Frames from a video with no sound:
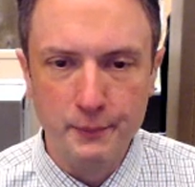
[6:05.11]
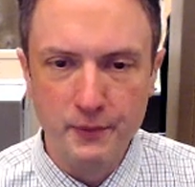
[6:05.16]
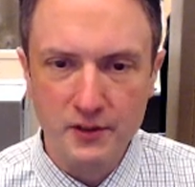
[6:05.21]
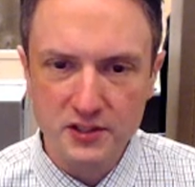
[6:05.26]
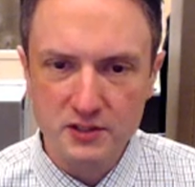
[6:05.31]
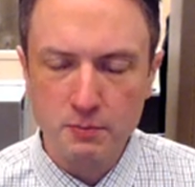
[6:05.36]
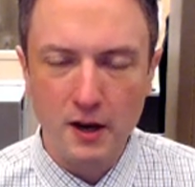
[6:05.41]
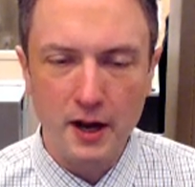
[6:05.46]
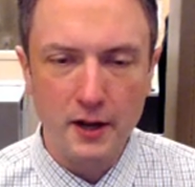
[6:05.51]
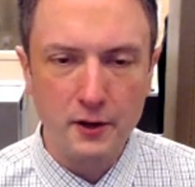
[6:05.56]
this
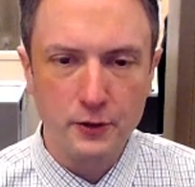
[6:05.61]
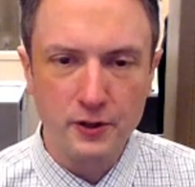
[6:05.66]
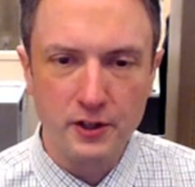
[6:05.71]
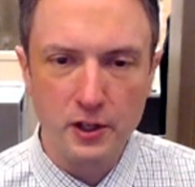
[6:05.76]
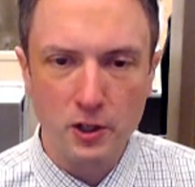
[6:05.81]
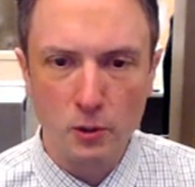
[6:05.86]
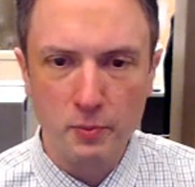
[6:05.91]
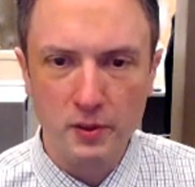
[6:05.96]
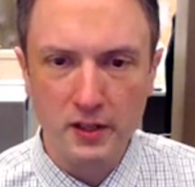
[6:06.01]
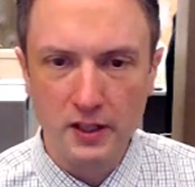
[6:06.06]
model, the
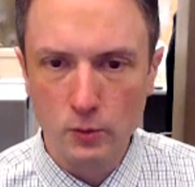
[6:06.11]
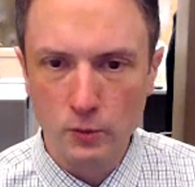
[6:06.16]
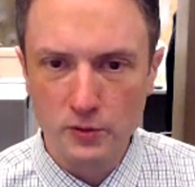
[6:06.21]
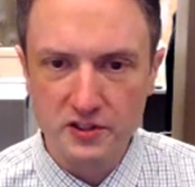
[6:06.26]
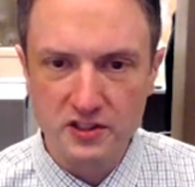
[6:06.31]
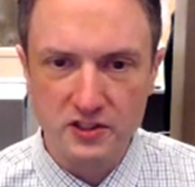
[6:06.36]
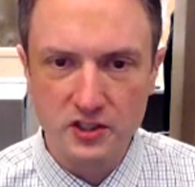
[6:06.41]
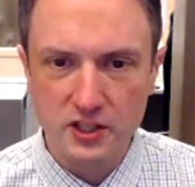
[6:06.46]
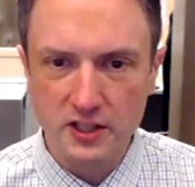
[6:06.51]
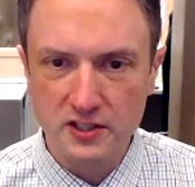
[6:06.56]
European, would
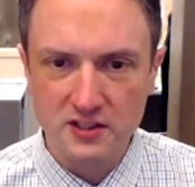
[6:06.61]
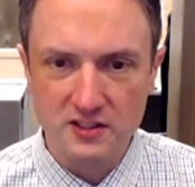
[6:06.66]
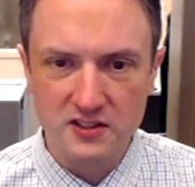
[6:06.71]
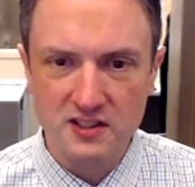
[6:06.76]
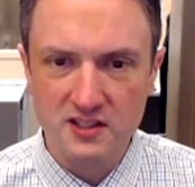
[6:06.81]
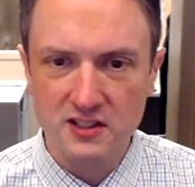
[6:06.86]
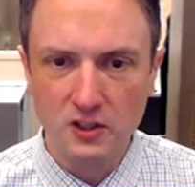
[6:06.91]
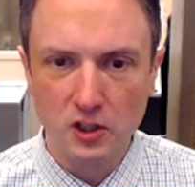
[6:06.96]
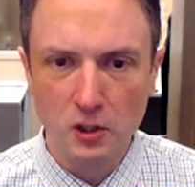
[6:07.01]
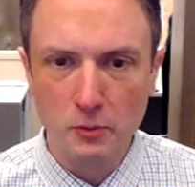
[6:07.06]
suggest it's
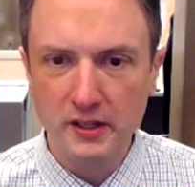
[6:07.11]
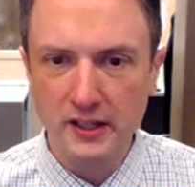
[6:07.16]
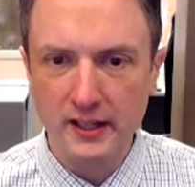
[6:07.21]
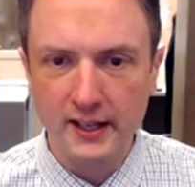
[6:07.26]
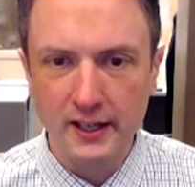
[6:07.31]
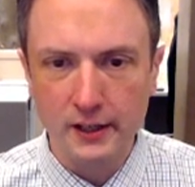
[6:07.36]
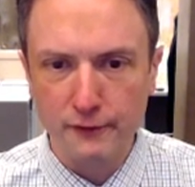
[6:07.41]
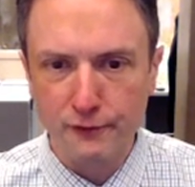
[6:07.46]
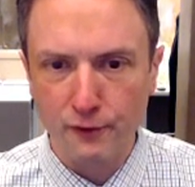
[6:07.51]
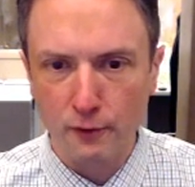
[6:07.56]
still a big
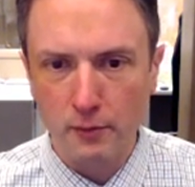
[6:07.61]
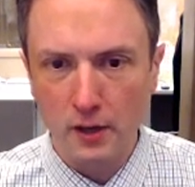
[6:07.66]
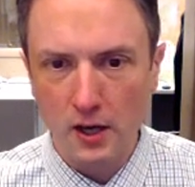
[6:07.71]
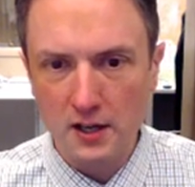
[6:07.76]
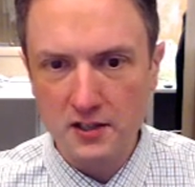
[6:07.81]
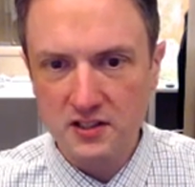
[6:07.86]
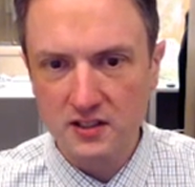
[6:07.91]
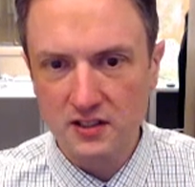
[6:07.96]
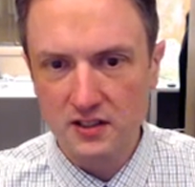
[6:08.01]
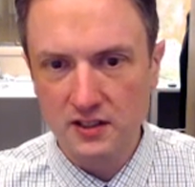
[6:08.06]
hit for
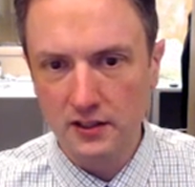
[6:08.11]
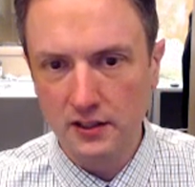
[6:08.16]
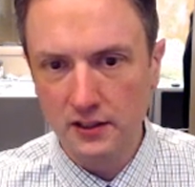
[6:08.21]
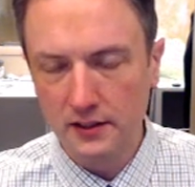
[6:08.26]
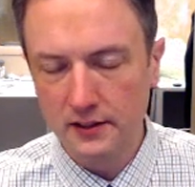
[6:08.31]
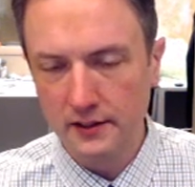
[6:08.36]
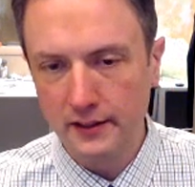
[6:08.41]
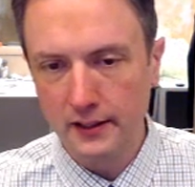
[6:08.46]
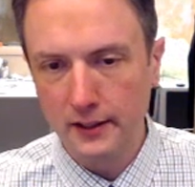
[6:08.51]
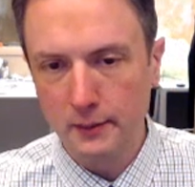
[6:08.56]
Boston
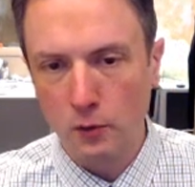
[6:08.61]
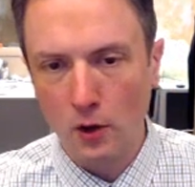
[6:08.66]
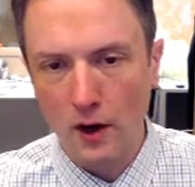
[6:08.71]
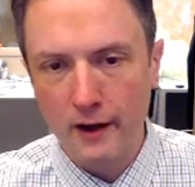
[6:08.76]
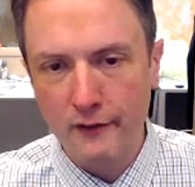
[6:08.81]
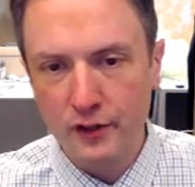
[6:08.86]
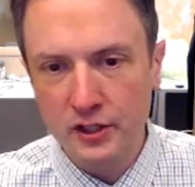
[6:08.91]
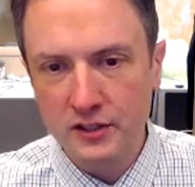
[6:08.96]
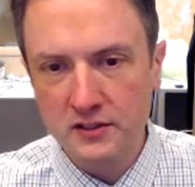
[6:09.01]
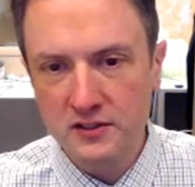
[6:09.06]
and uh,
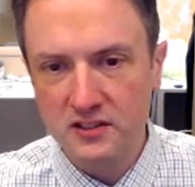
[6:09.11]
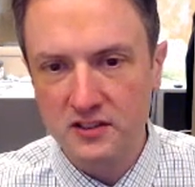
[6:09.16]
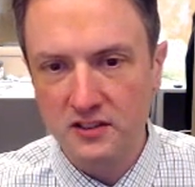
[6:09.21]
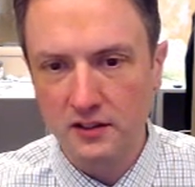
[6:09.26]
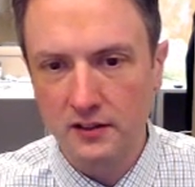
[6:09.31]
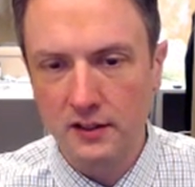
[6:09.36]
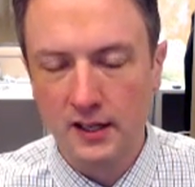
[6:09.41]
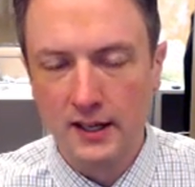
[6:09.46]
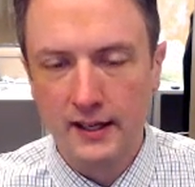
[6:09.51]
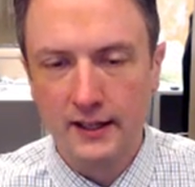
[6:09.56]
Providence
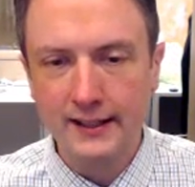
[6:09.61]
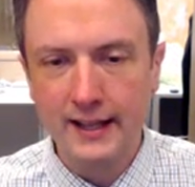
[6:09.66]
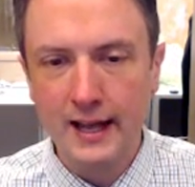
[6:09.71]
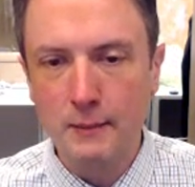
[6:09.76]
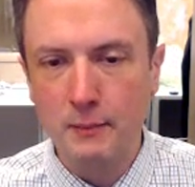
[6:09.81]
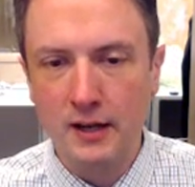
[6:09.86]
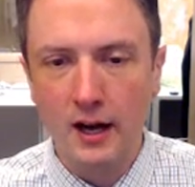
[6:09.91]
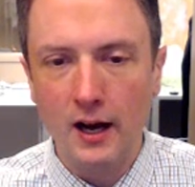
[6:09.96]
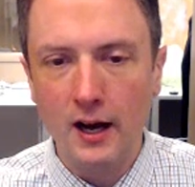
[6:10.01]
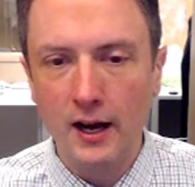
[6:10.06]
and Cape
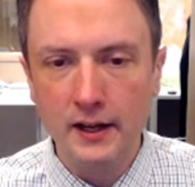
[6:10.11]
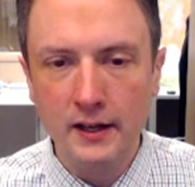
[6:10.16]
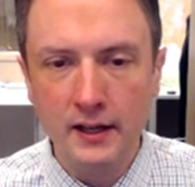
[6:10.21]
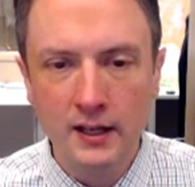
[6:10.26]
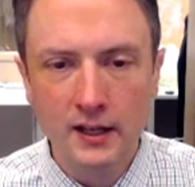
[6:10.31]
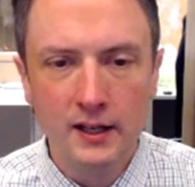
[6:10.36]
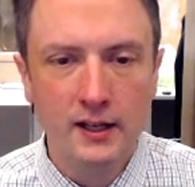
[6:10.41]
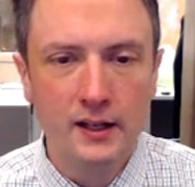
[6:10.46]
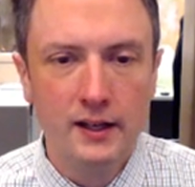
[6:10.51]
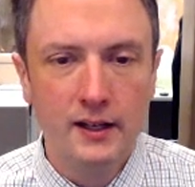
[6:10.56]
Cod.
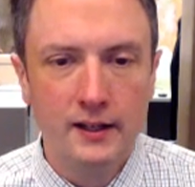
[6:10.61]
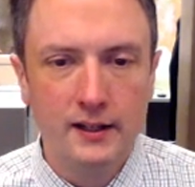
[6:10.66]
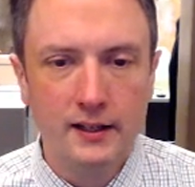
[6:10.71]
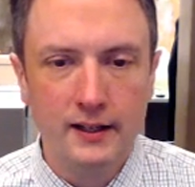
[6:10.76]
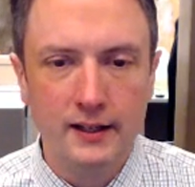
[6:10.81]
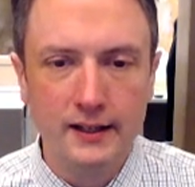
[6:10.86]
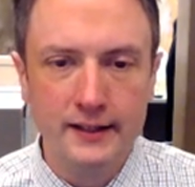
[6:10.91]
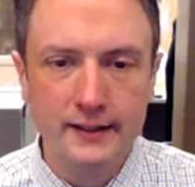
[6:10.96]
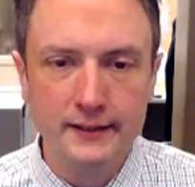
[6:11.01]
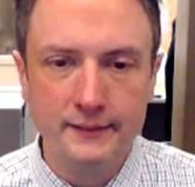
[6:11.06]

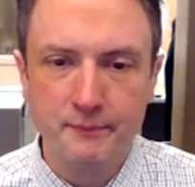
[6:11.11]
Uh,